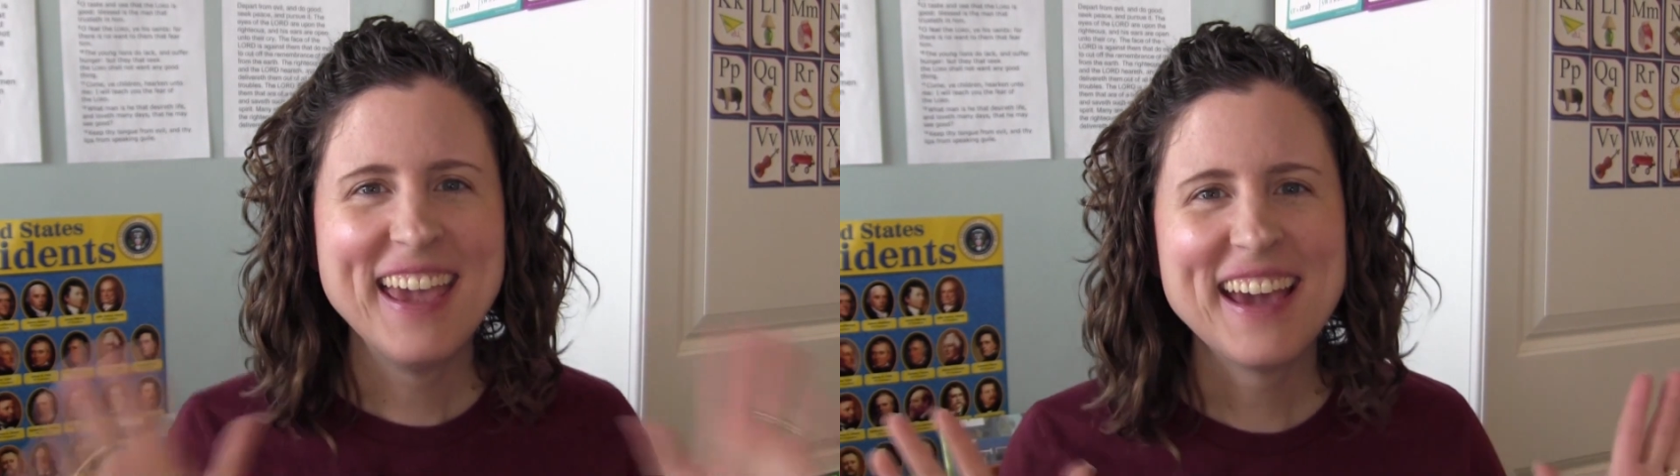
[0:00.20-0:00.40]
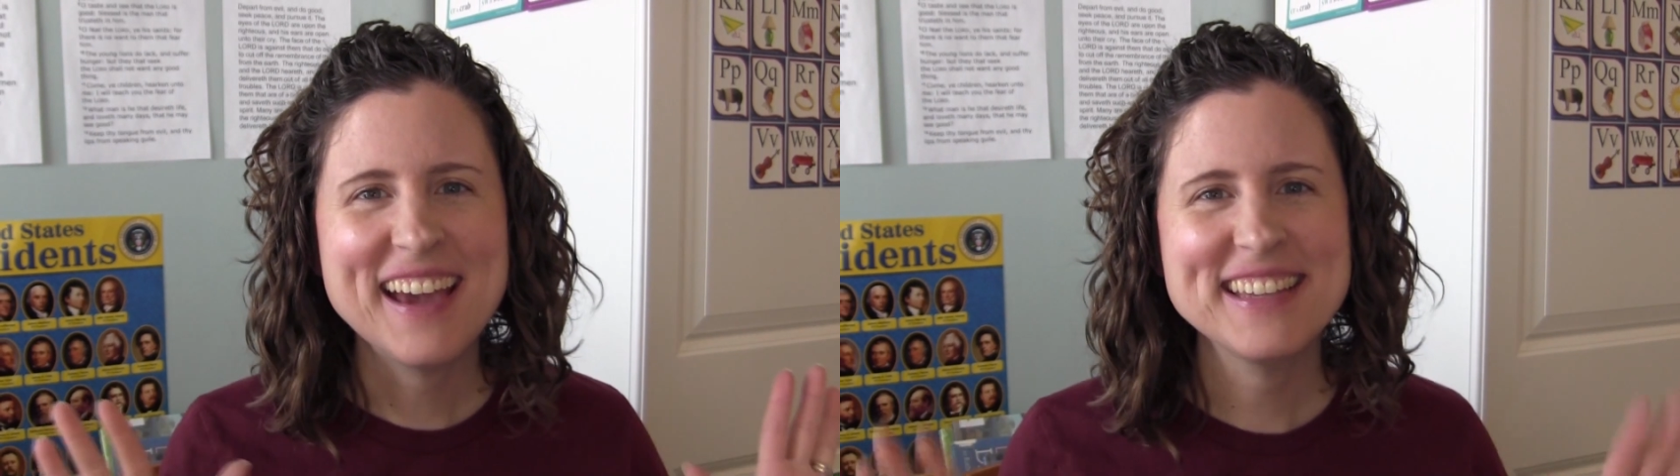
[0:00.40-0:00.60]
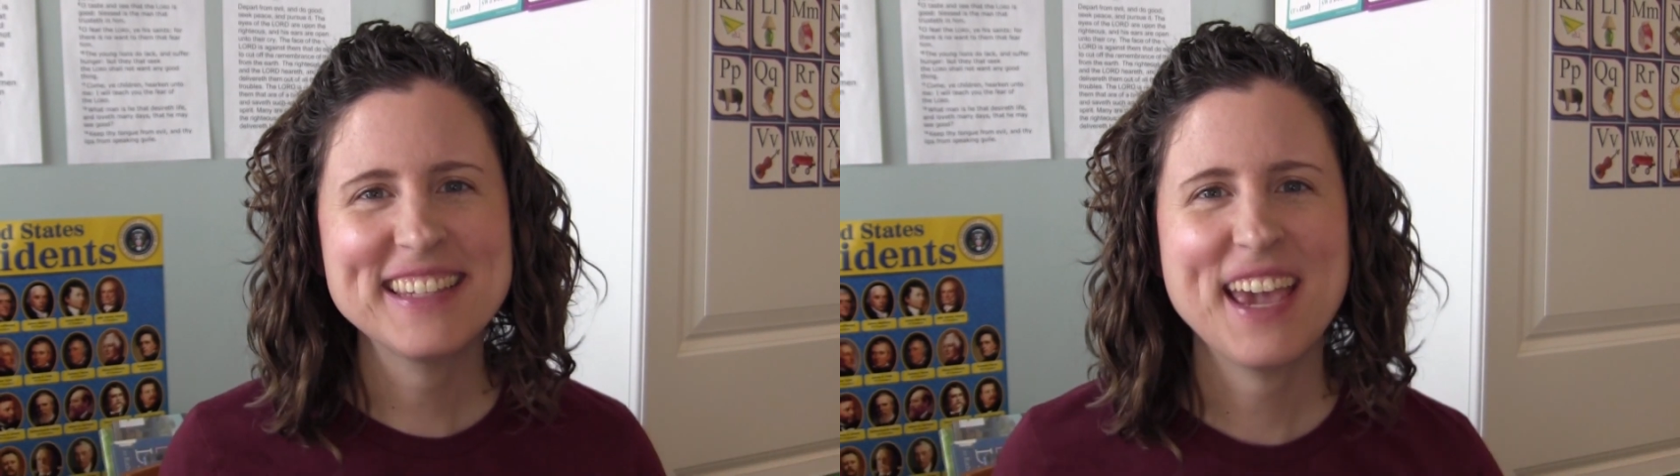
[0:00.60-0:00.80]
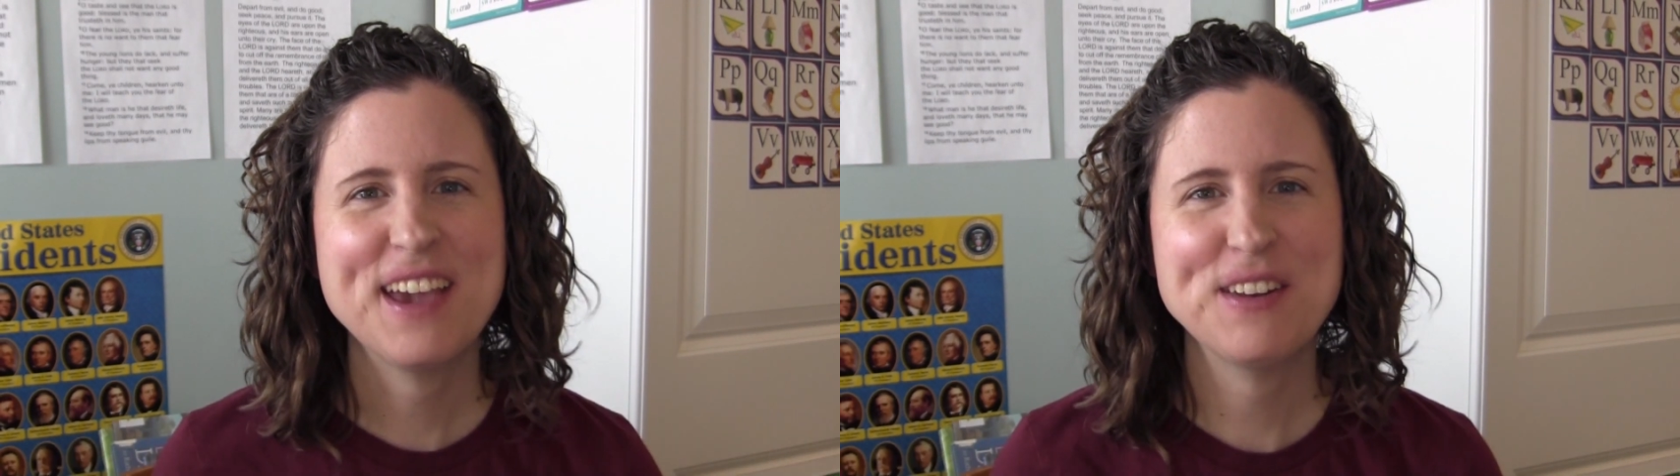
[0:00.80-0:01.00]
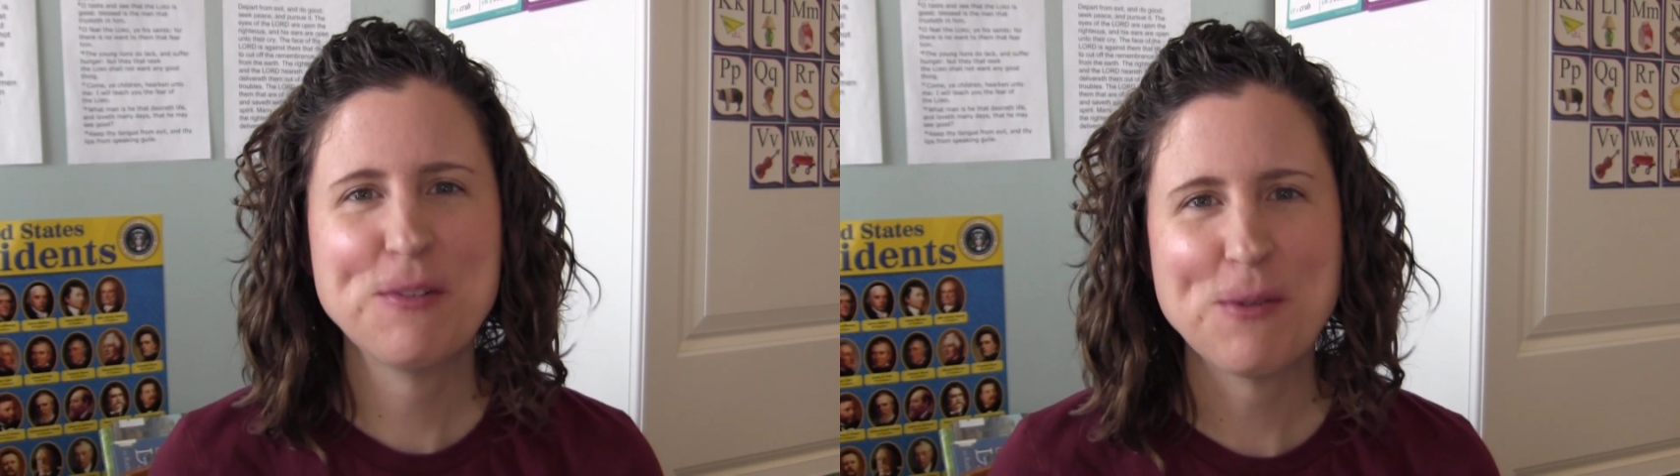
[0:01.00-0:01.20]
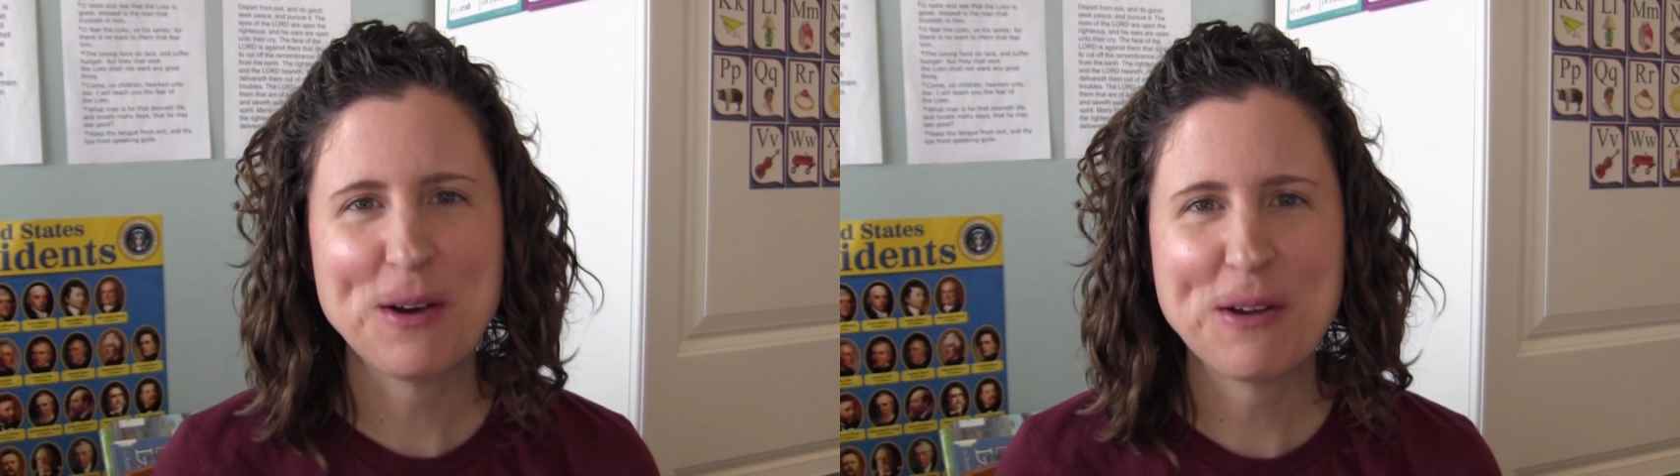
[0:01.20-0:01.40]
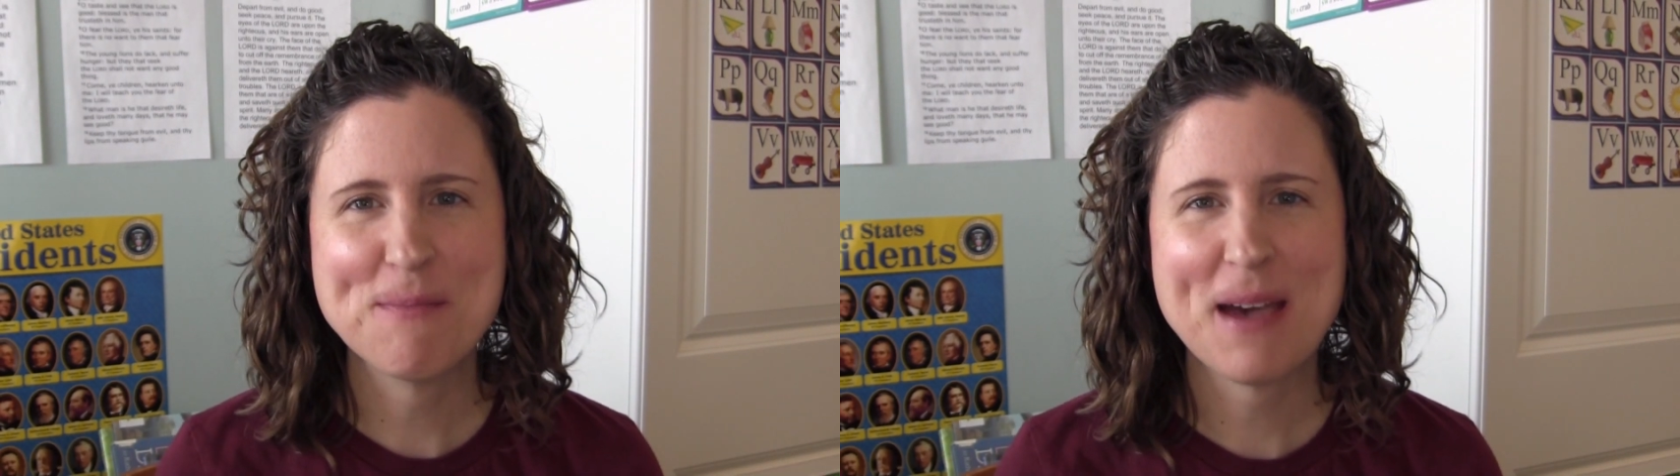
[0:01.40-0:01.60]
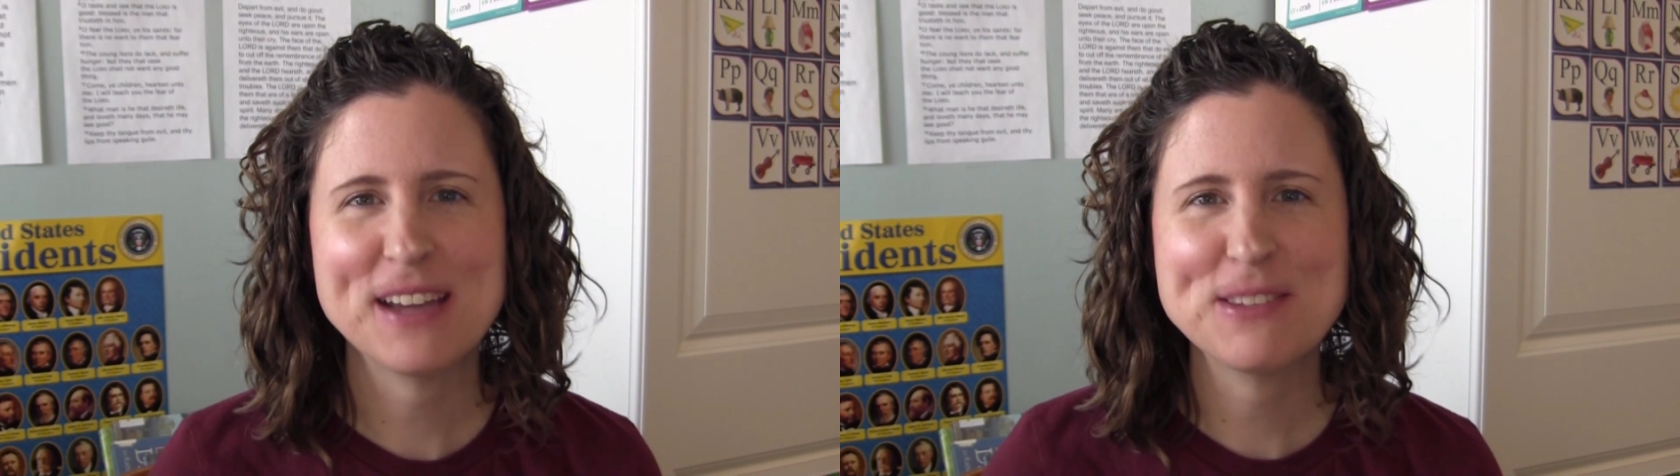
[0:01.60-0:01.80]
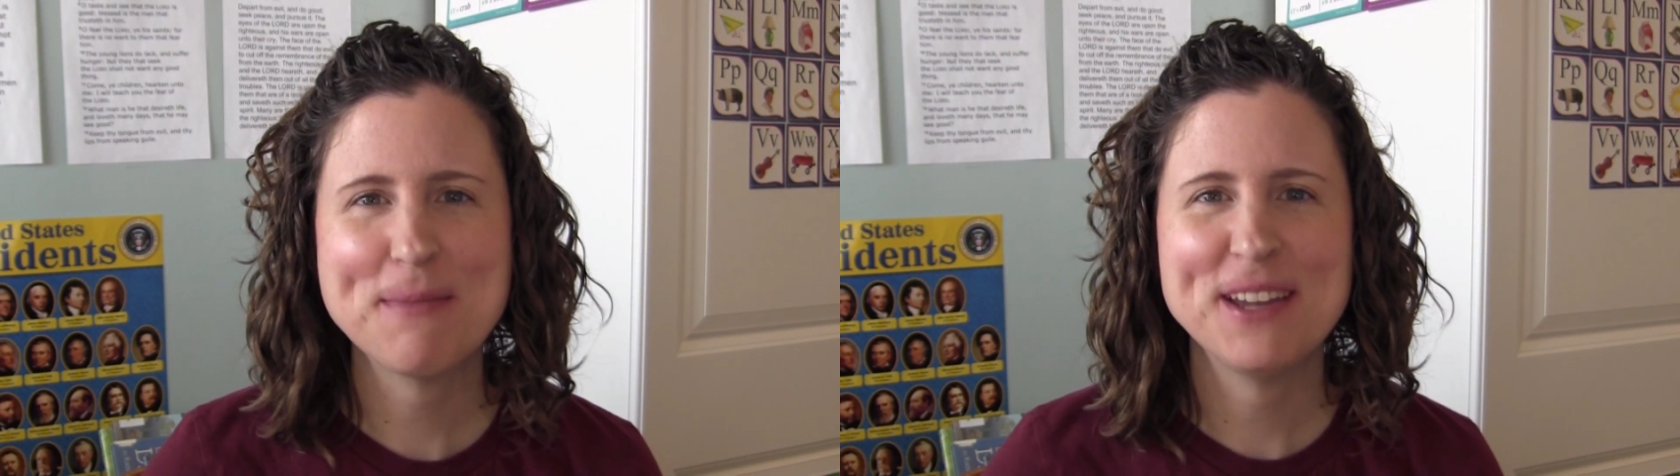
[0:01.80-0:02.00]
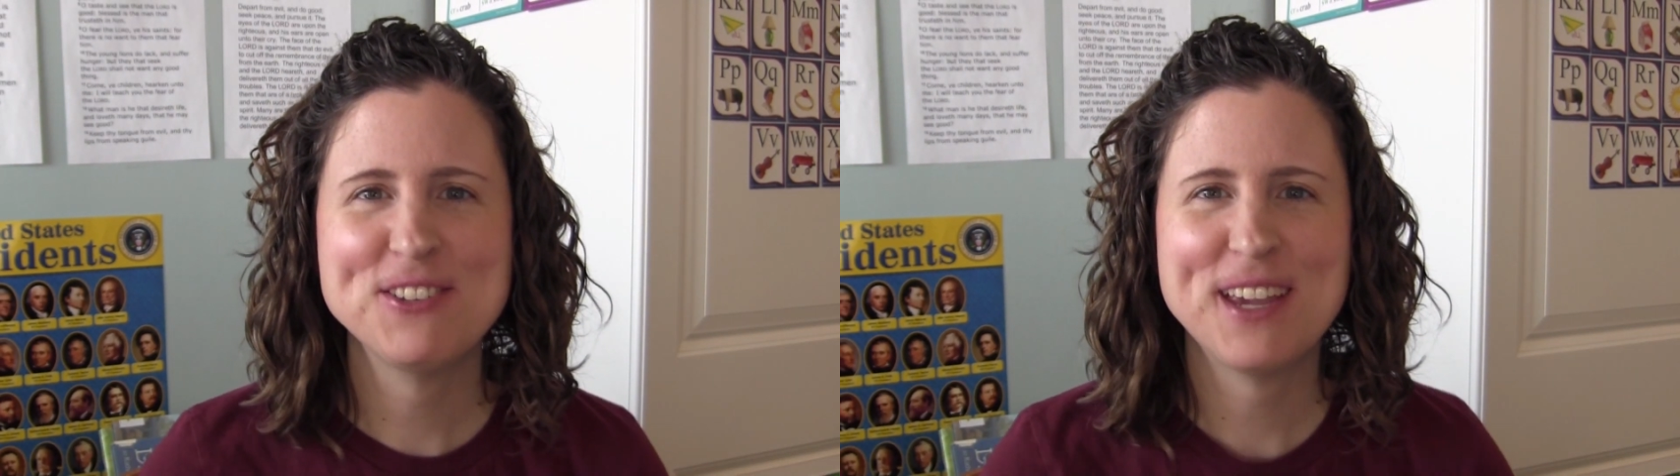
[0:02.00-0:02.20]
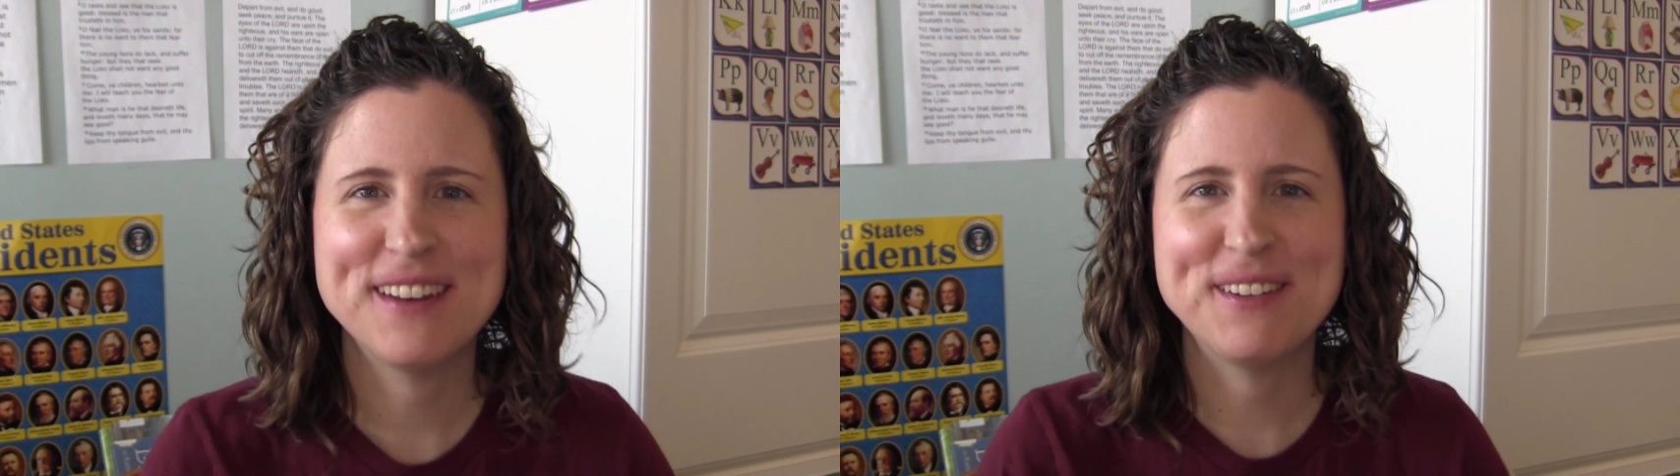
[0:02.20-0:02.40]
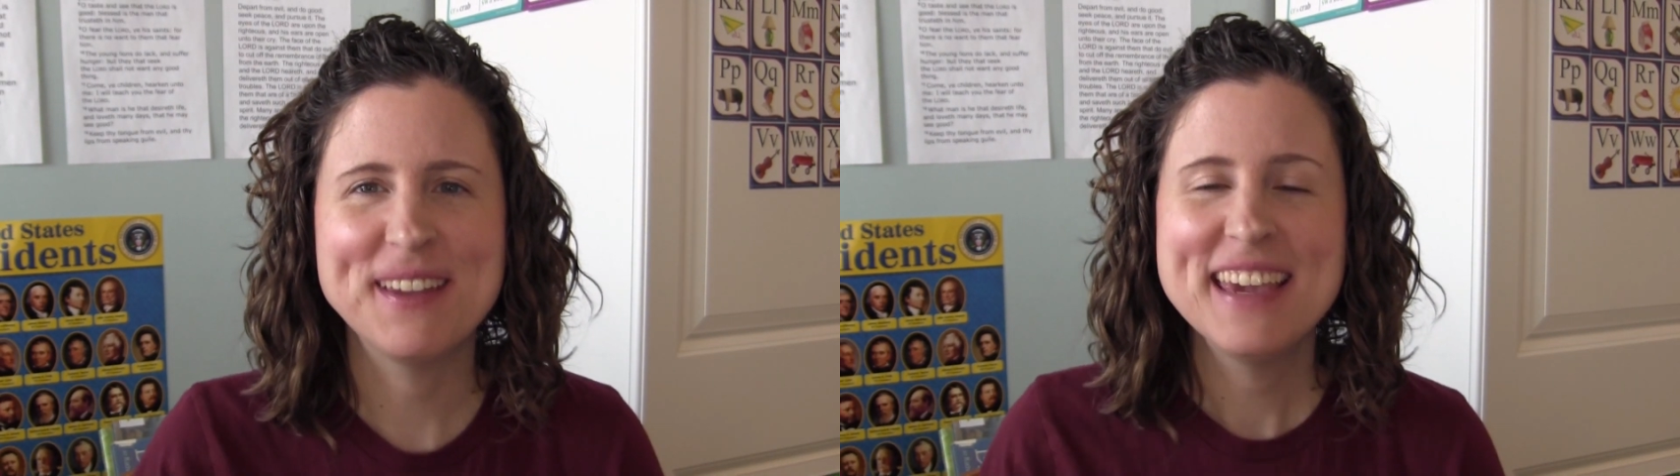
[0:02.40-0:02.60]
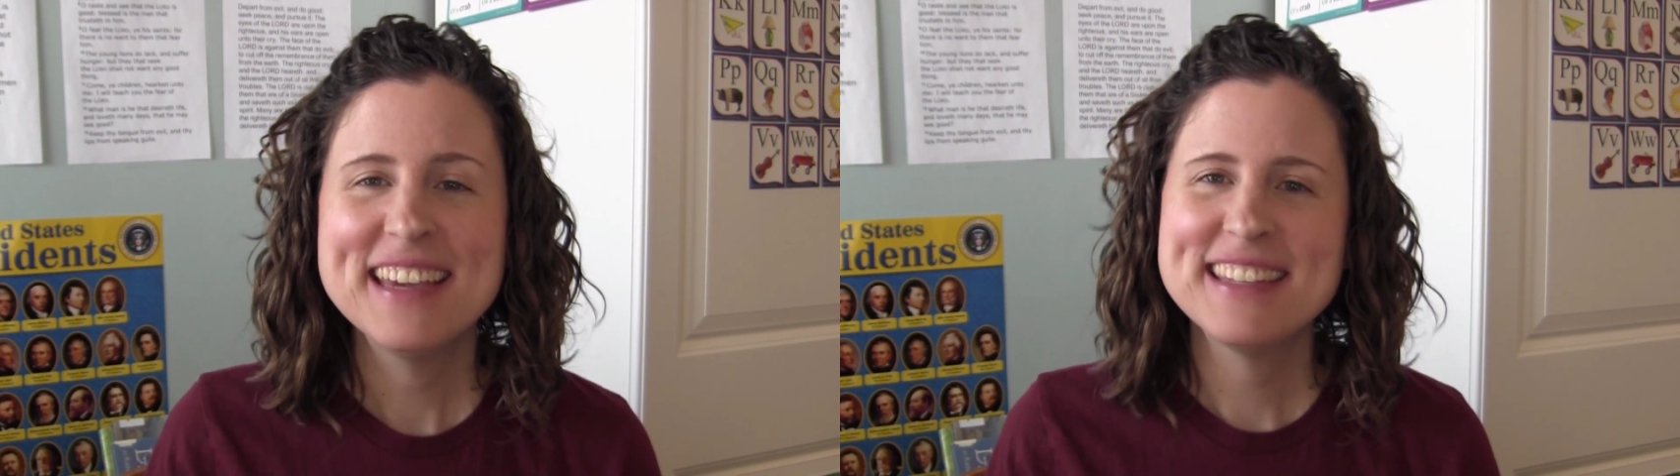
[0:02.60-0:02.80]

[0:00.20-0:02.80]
Hey guys, and welcome back to my channel.